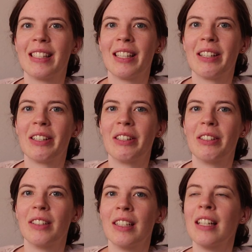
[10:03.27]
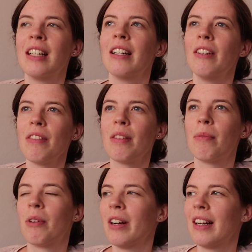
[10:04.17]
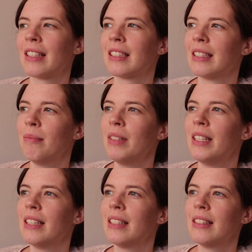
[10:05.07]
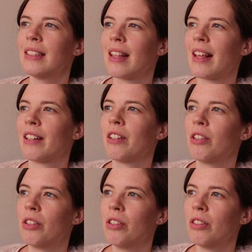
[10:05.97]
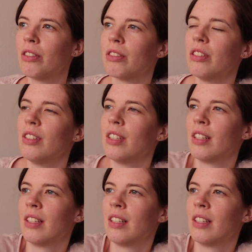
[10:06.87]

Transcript: So if the product simply isn't that good,